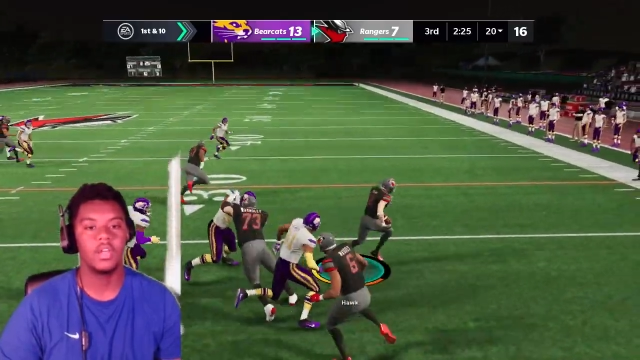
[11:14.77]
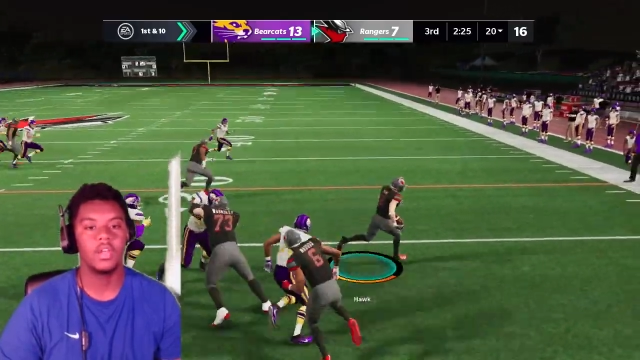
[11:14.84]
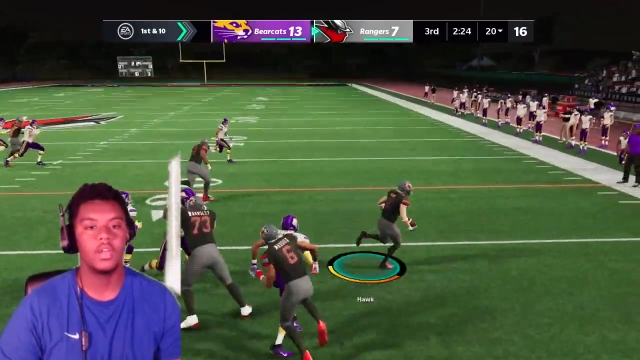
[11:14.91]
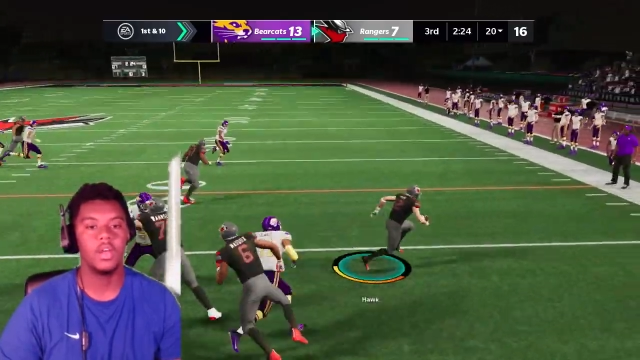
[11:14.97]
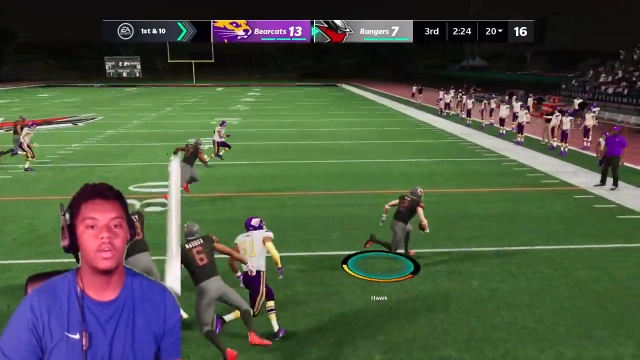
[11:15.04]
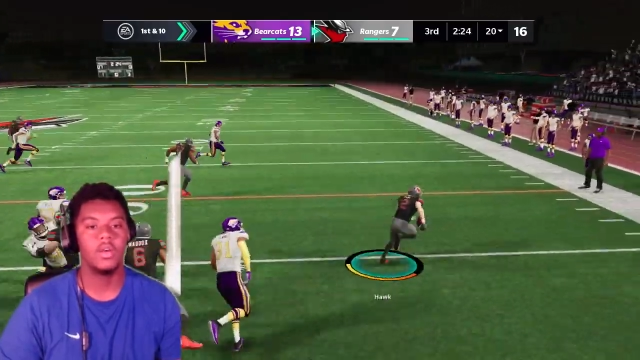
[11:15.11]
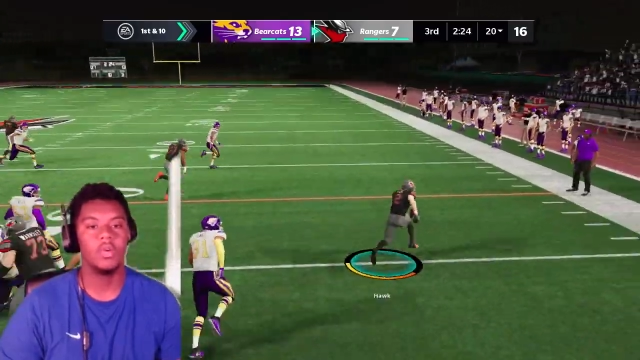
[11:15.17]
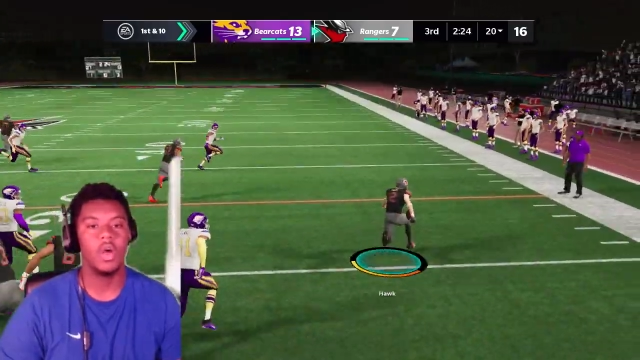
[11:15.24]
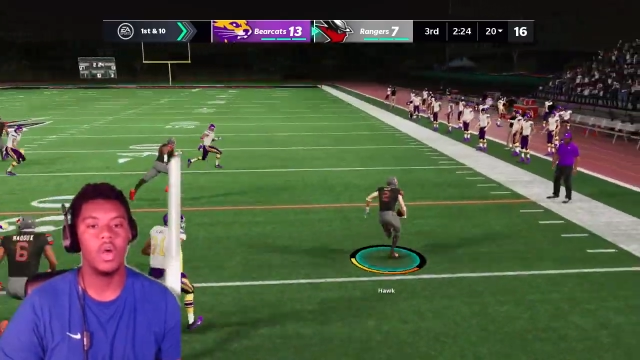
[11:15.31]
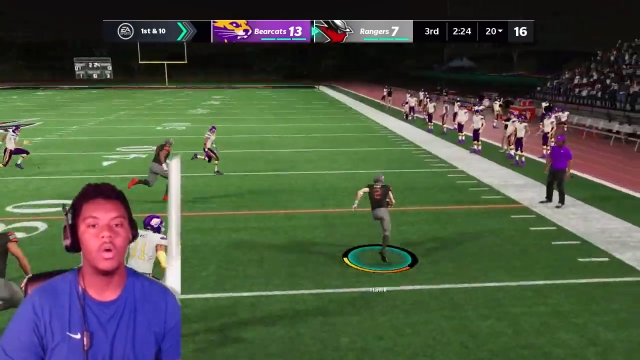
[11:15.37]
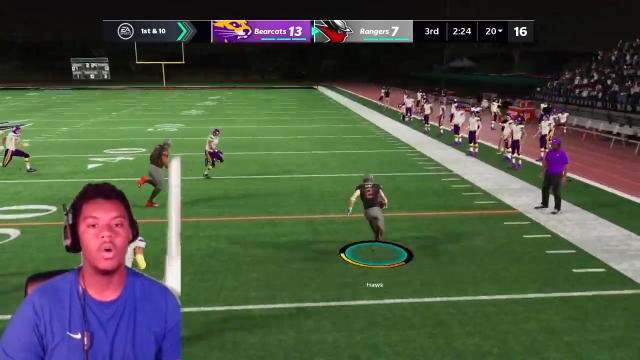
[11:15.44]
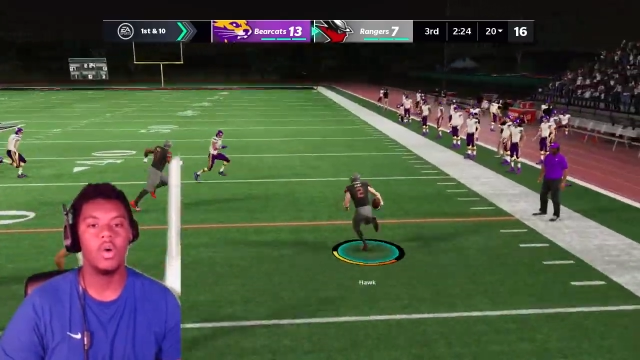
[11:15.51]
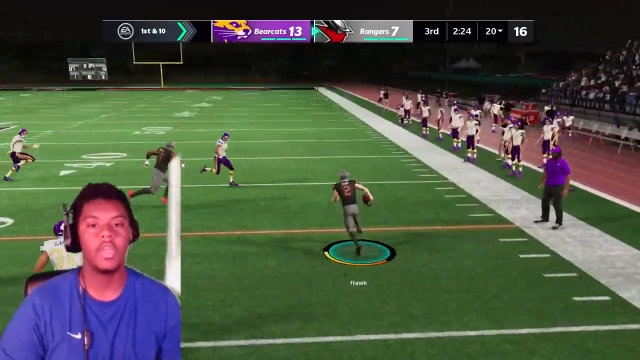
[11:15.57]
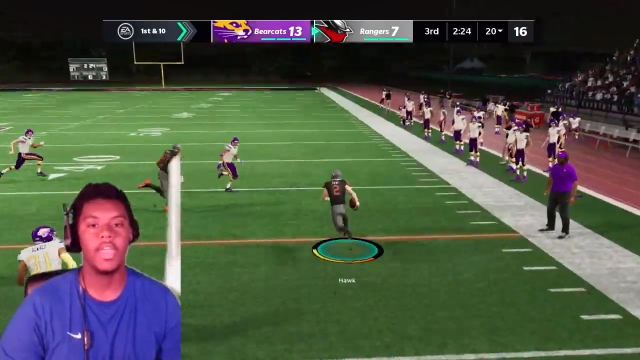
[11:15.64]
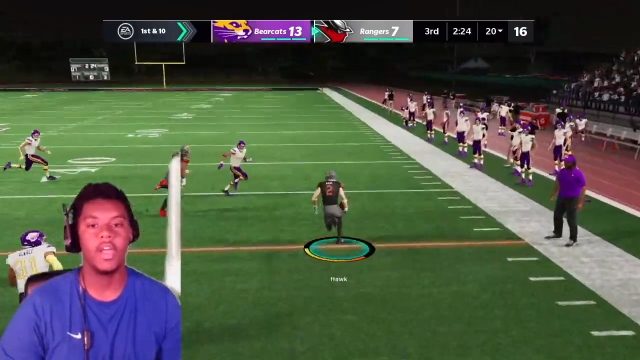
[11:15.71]
Oh,
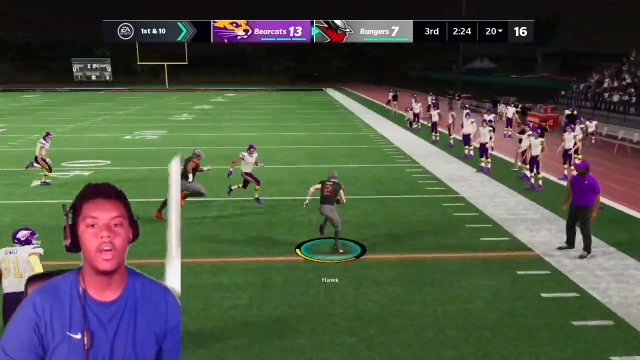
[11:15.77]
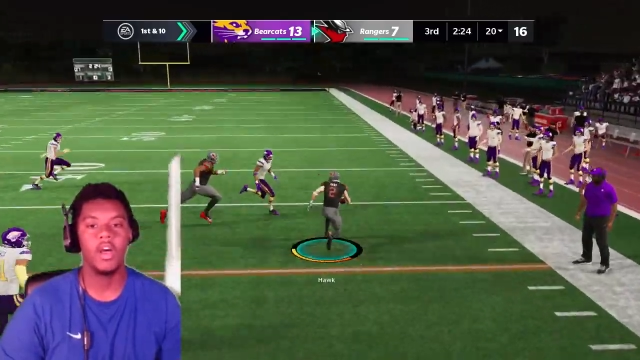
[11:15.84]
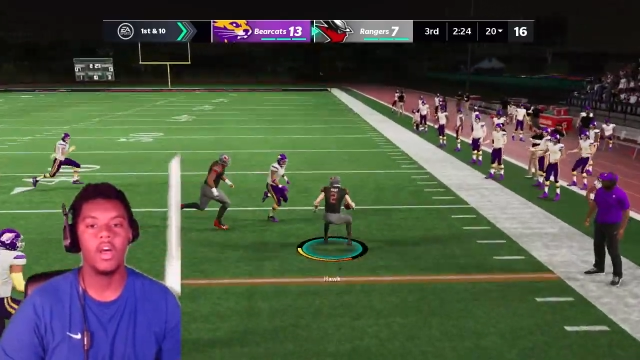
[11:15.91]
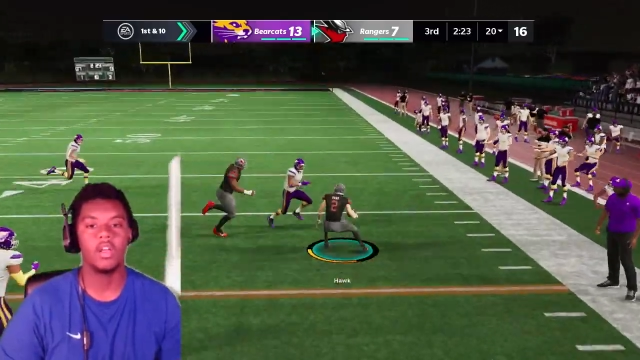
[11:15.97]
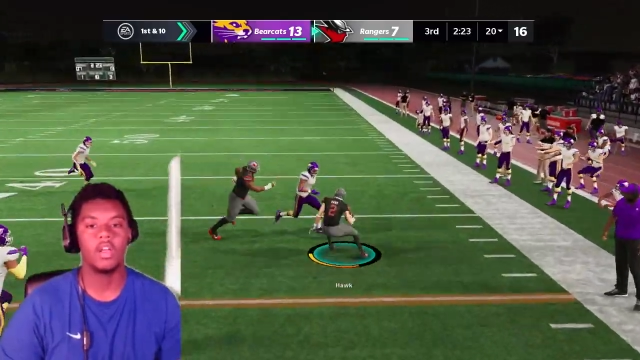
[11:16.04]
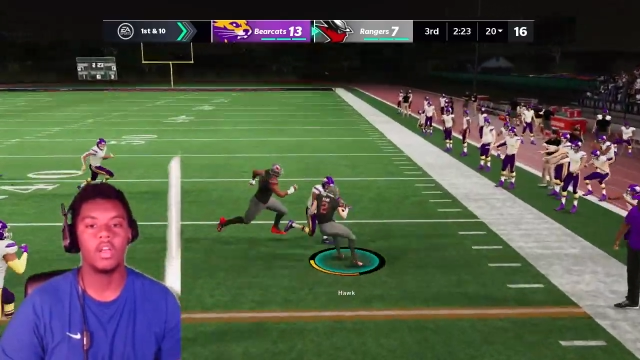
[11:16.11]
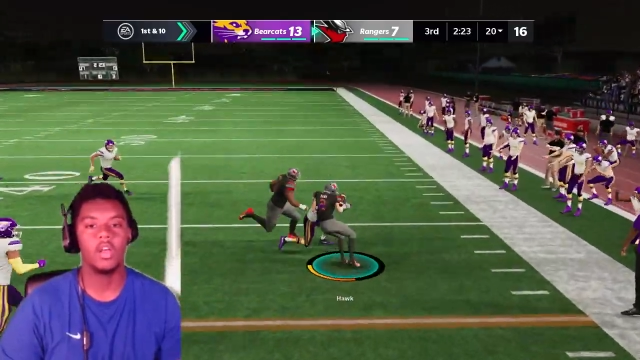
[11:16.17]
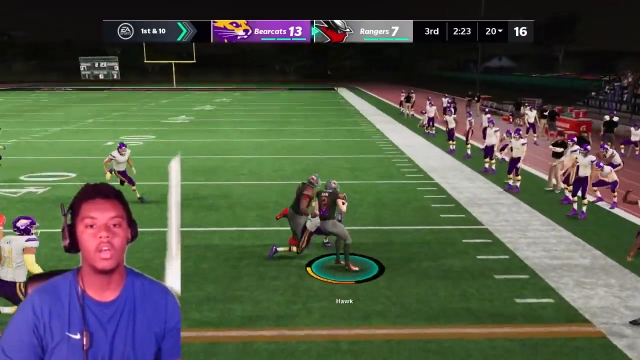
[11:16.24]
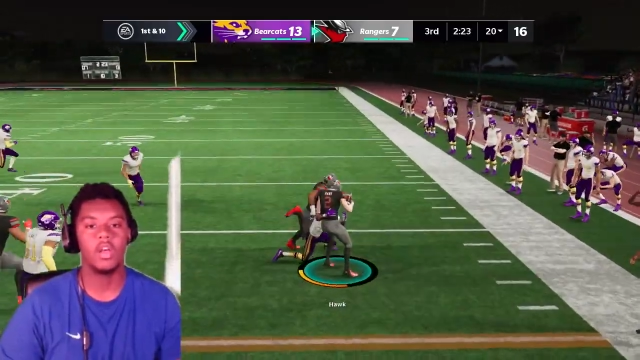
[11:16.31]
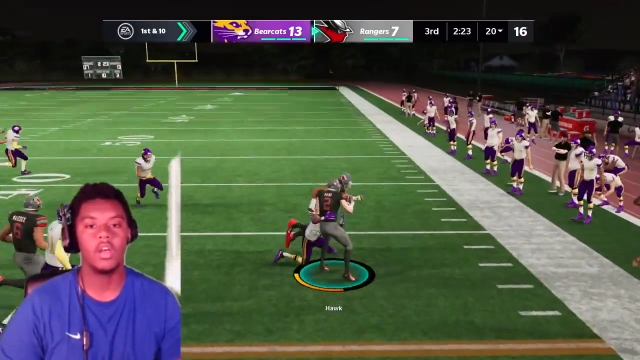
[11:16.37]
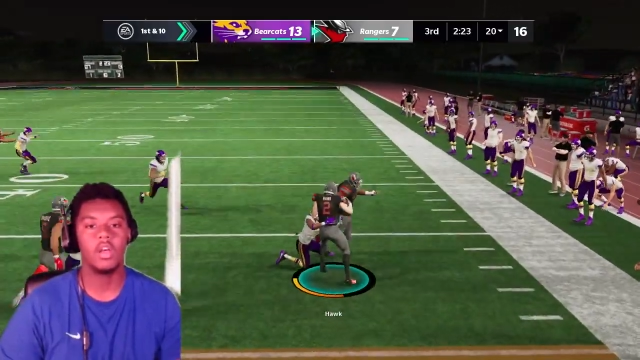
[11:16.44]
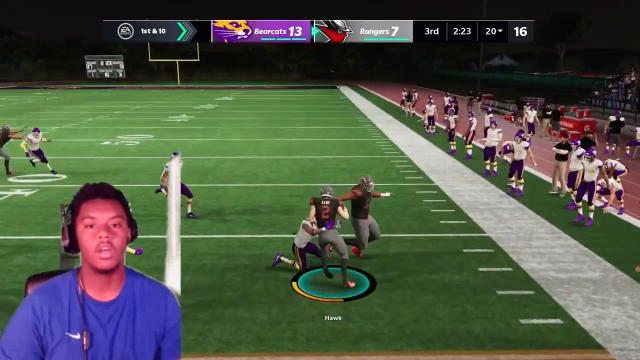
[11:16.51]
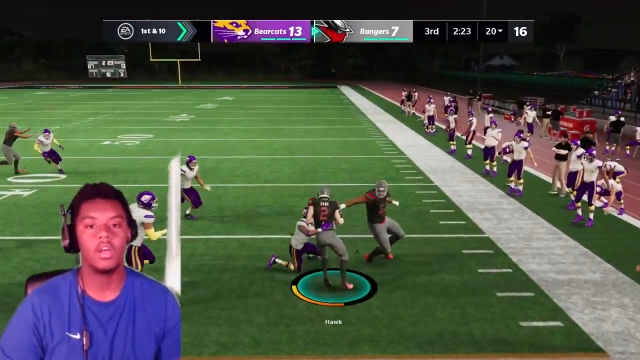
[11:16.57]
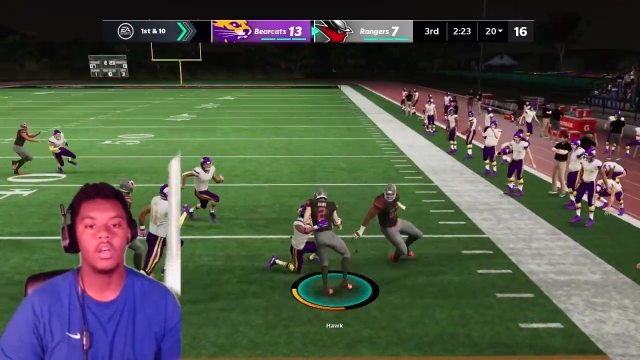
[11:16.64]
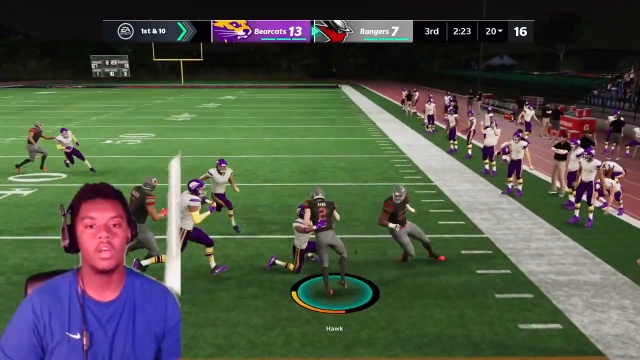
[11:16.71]
oh, okay, Hawk.
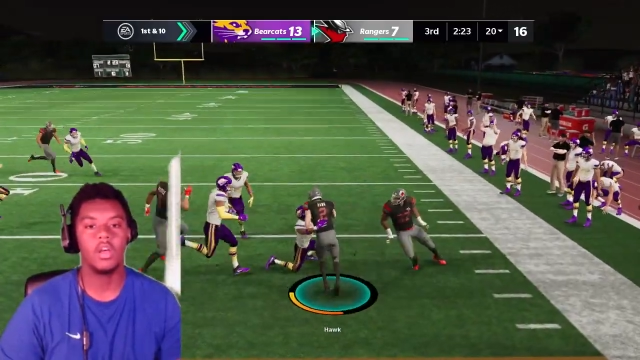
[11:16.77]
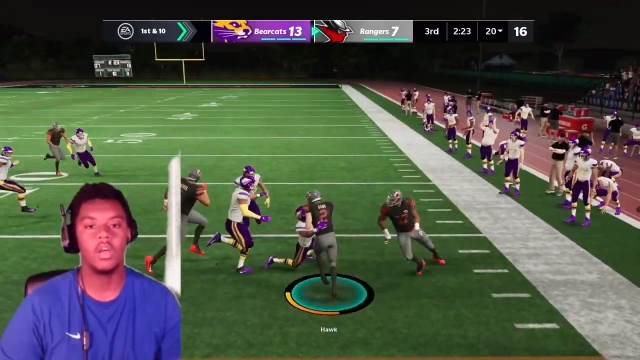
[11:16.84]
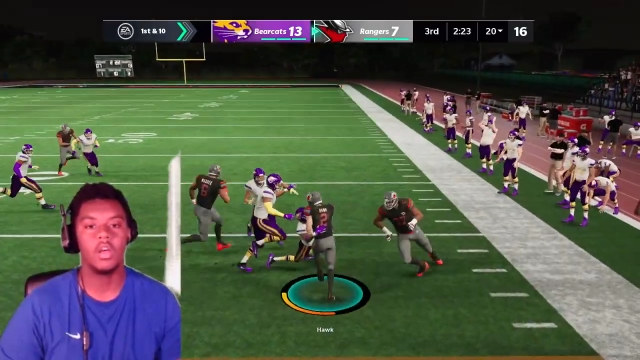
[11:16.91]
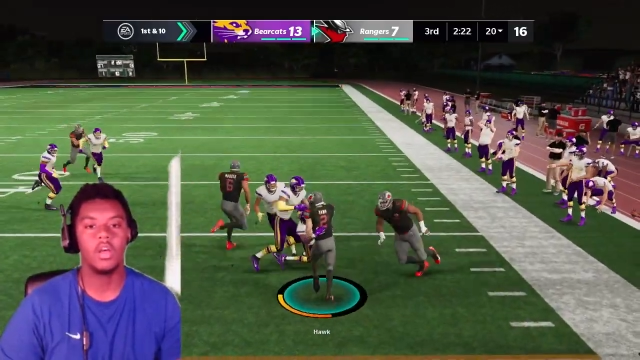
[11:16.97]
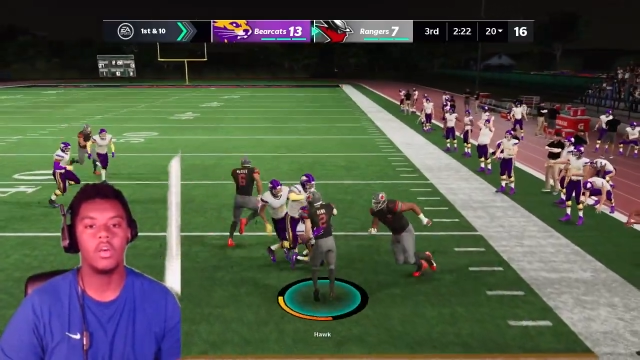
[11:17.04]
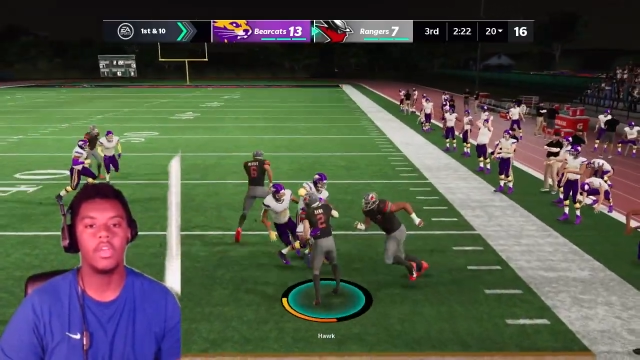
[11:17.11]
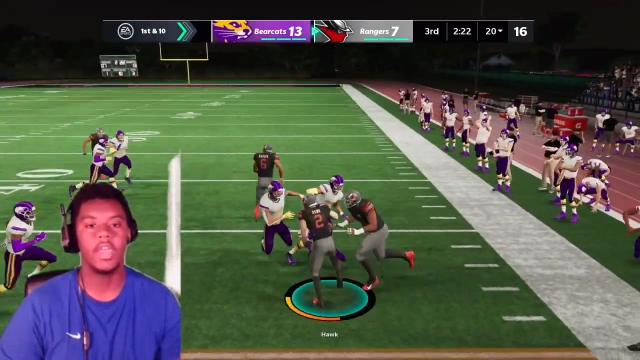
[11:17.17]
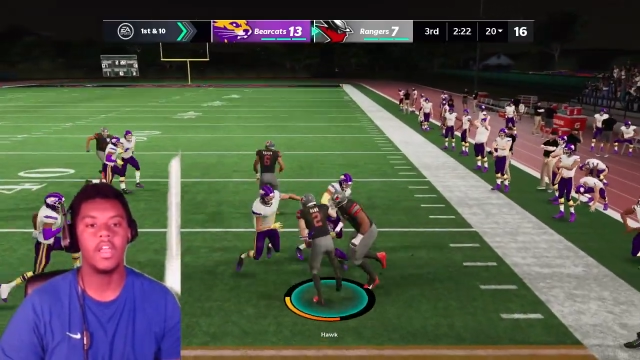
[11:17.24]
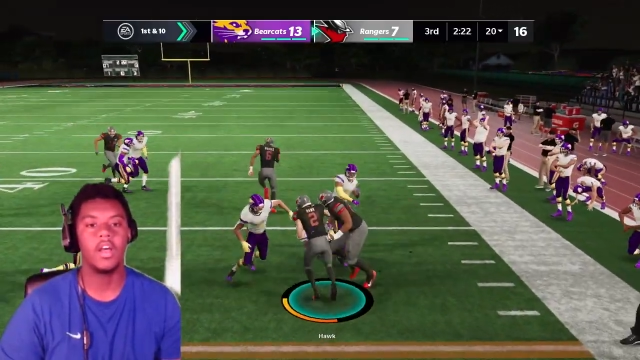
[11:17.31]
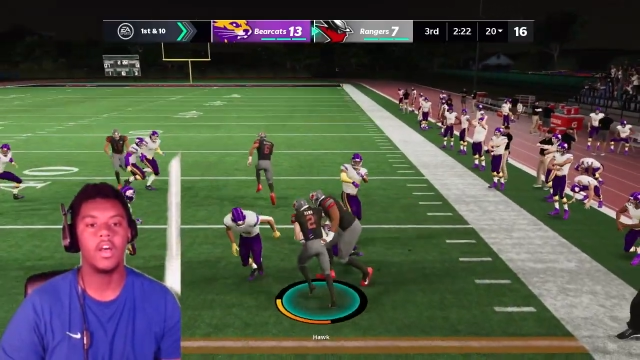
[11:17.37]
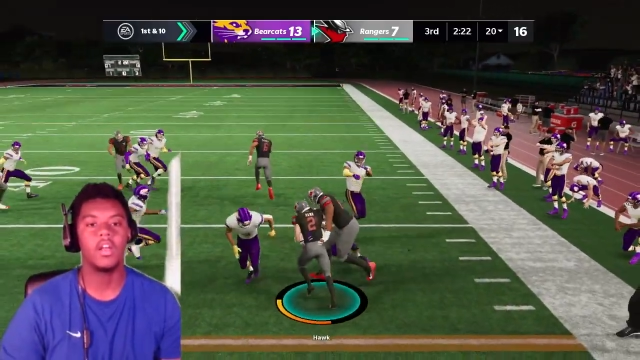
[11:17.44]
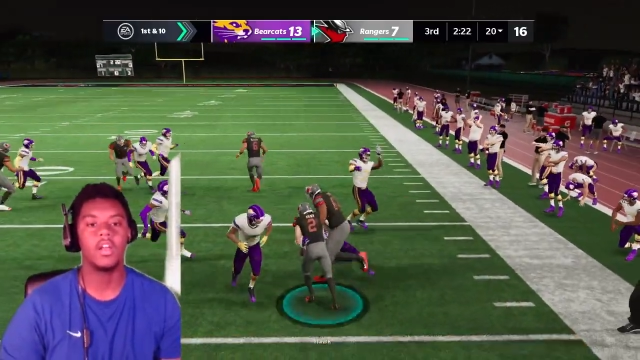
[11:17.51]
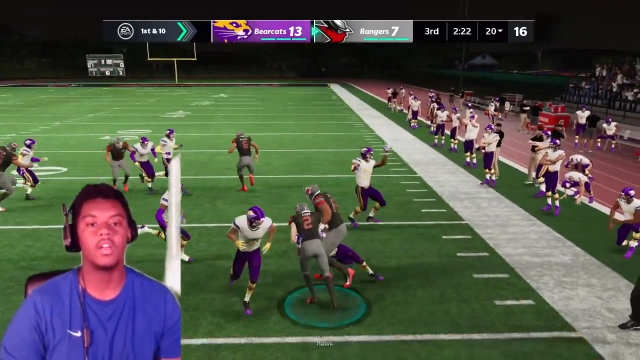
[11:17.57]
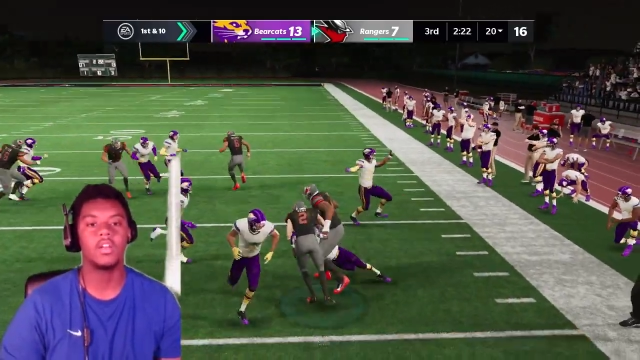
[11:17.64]
Okay, Hawk.